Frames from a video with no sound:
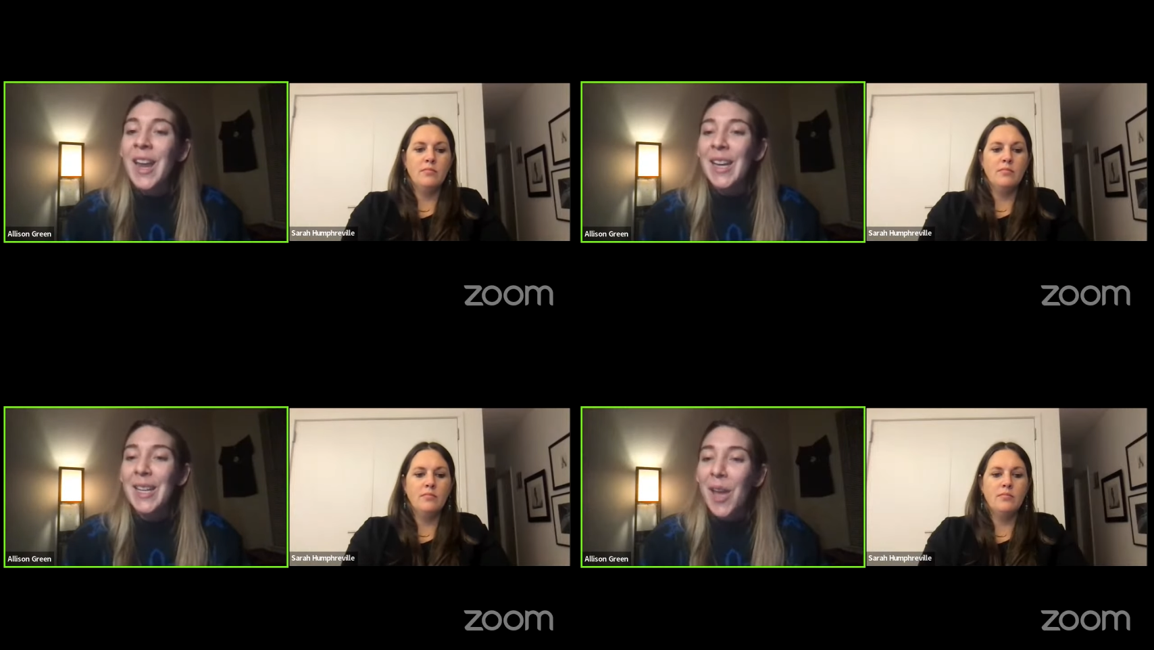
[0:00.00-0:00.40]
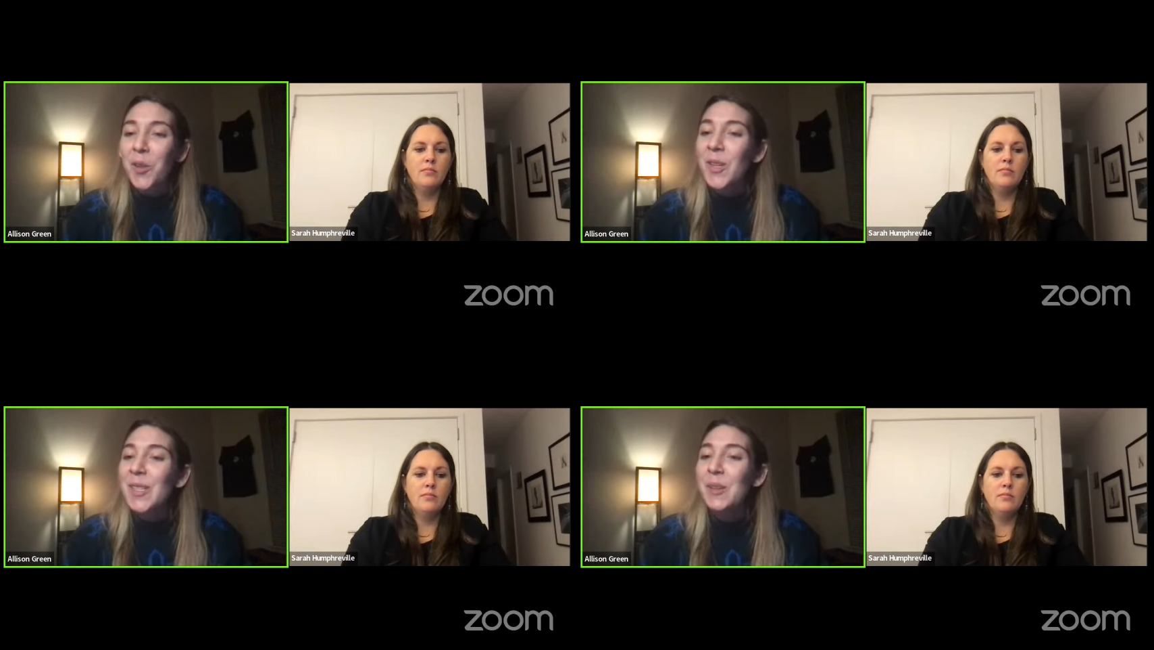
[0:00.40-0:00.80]
Speaker 1: and
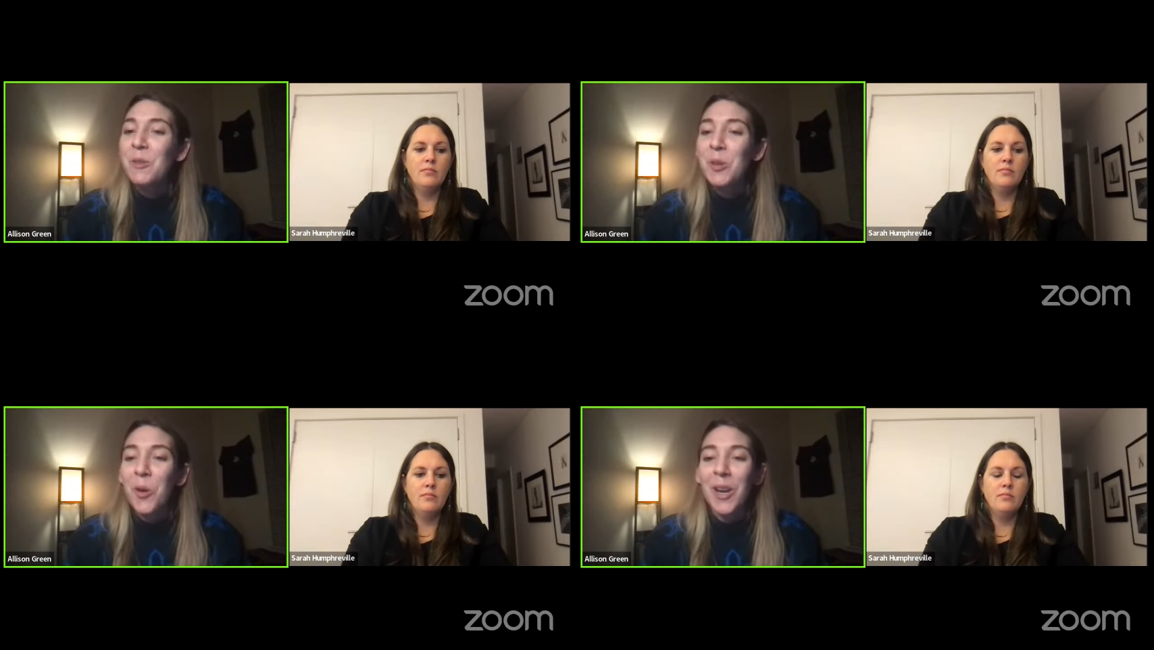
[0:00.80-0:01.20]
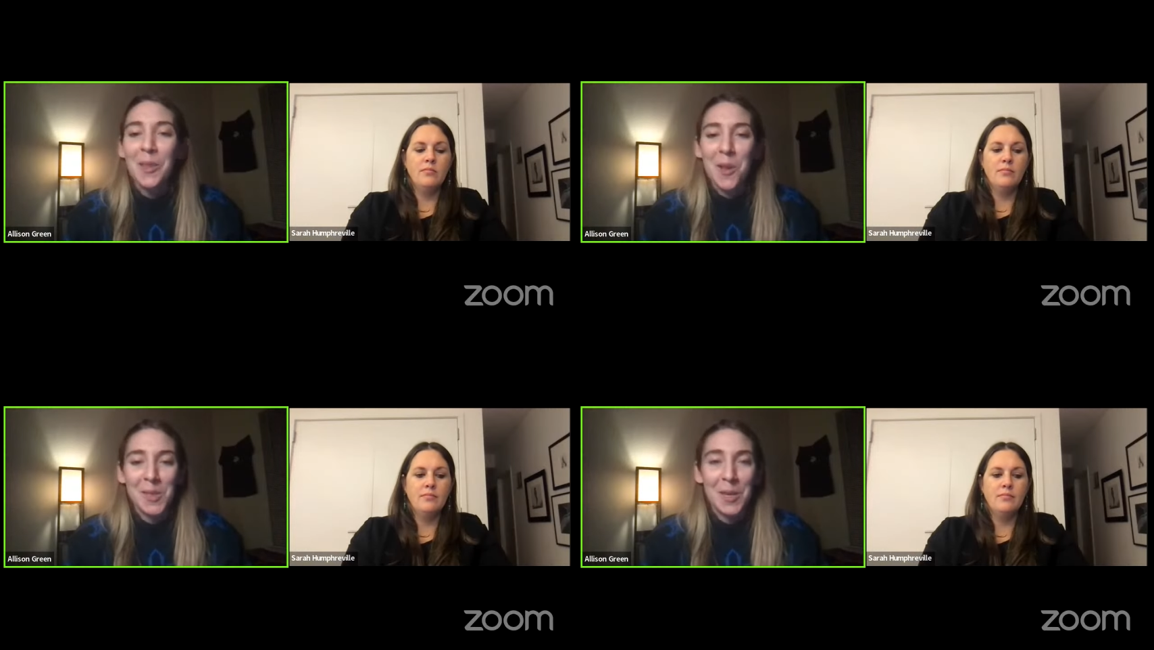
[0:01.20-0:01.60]
galleries in New York
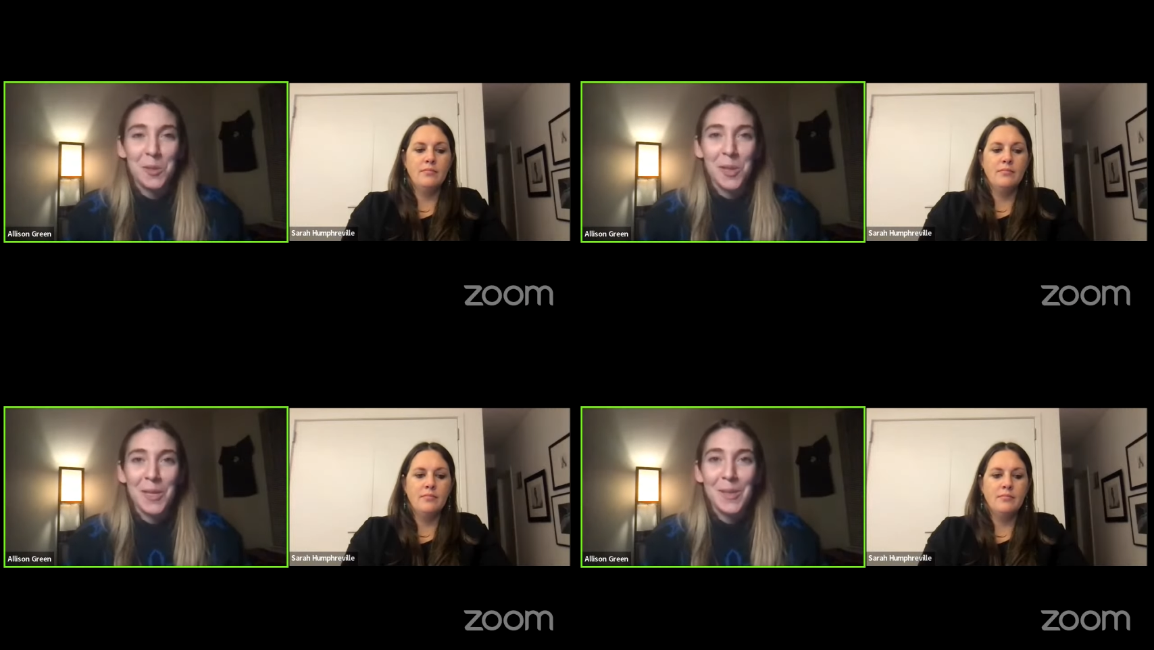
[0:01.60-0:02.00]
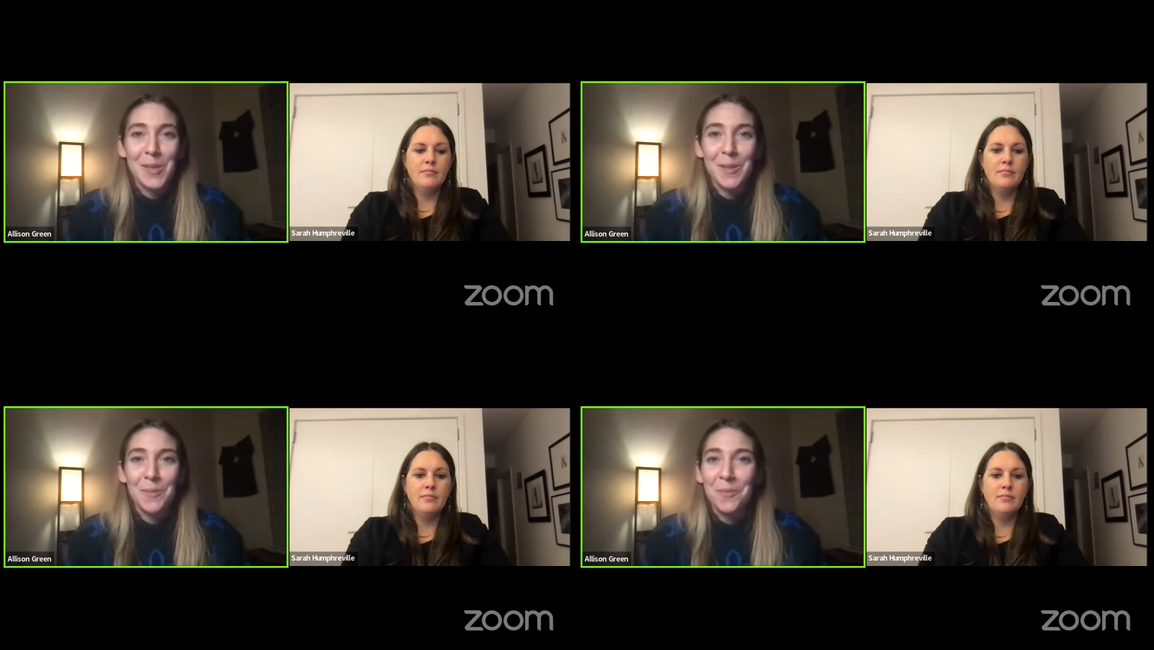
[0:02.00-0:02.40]
and Los
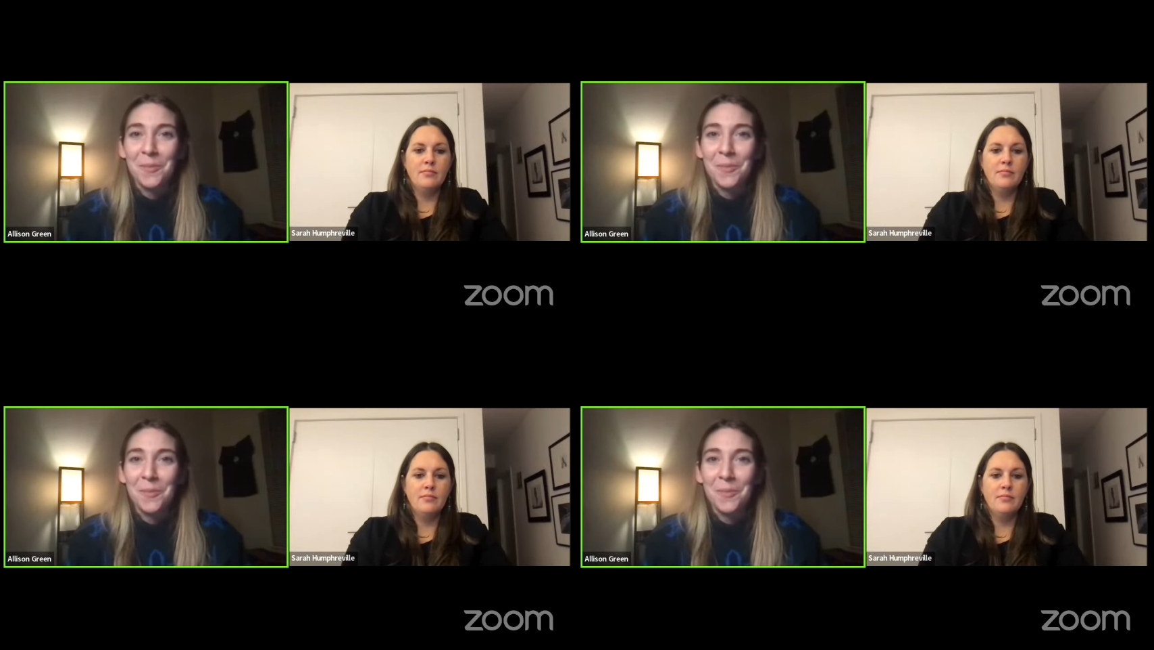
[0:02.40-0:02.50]
Angeles.